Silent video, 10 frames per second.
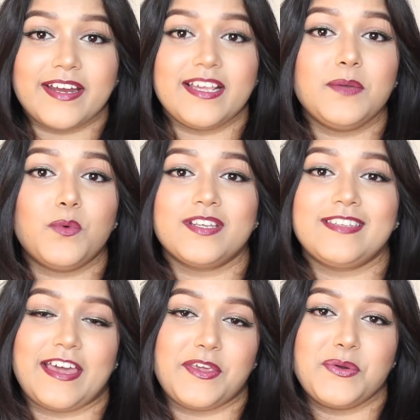I really want to
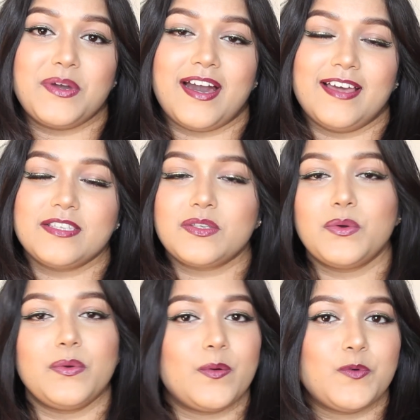thank you guys
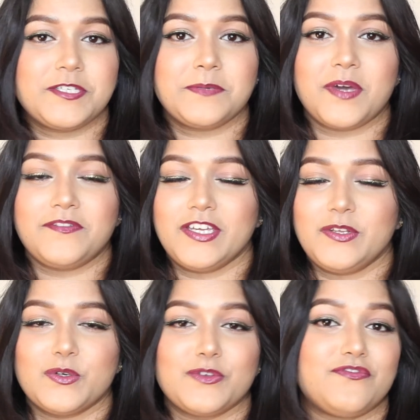who are watching my
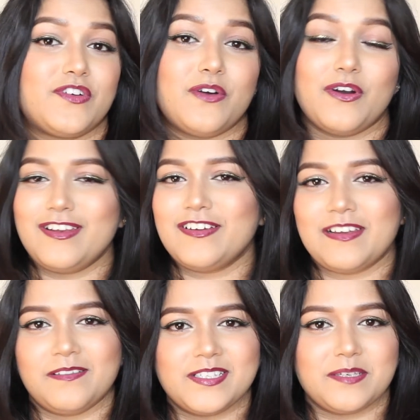videos for all your
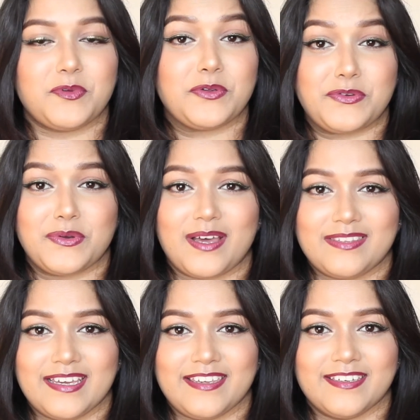love and support
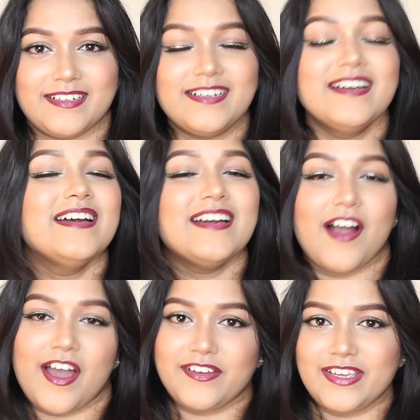throughout the year.
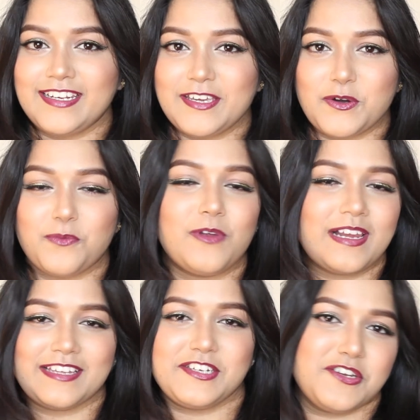I really hope
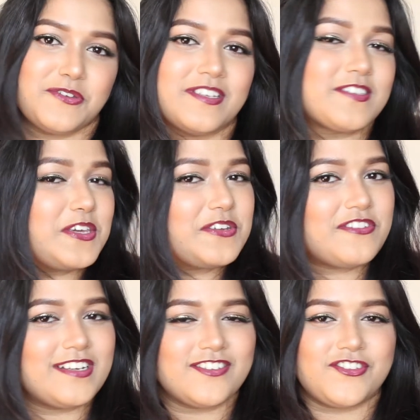we'll continue this cute
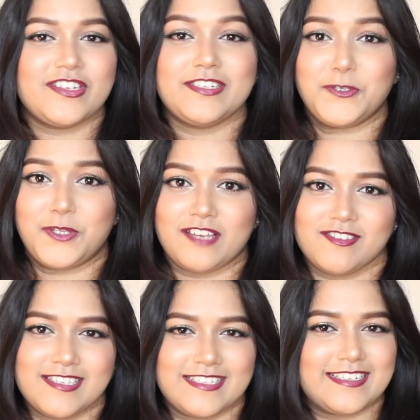relation in
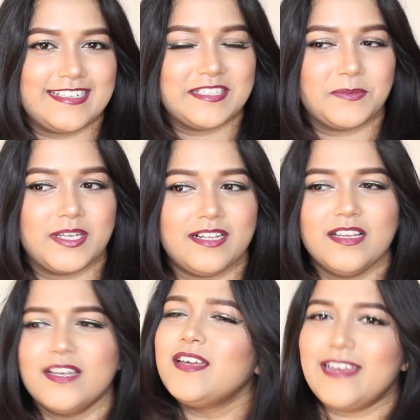2016 as well,
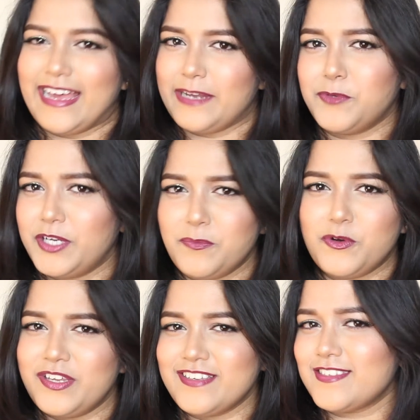and many
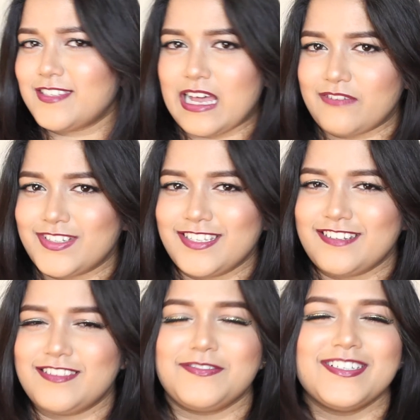more years after
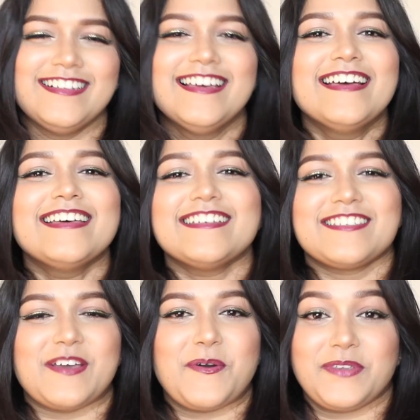that as well.
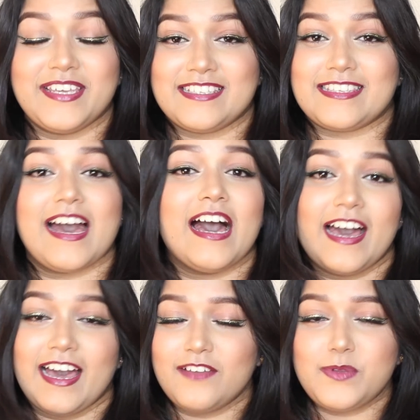So yes,
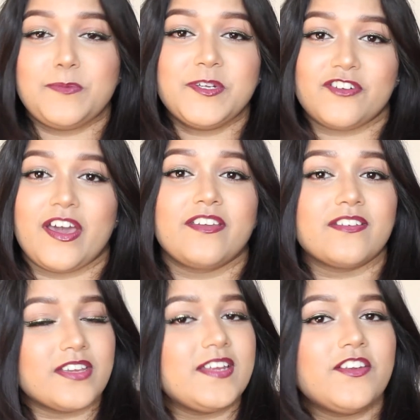I will be
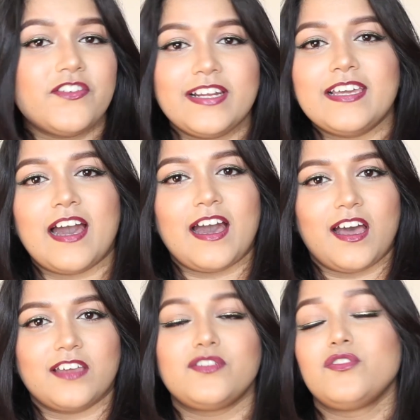trying really, really
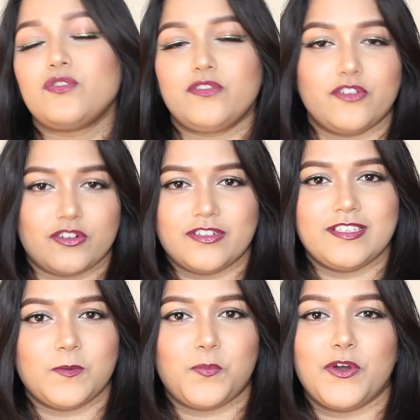hard to not to
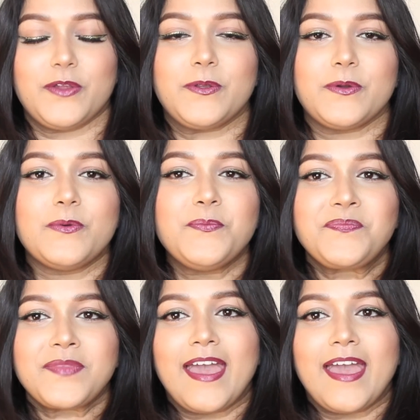disappoint you.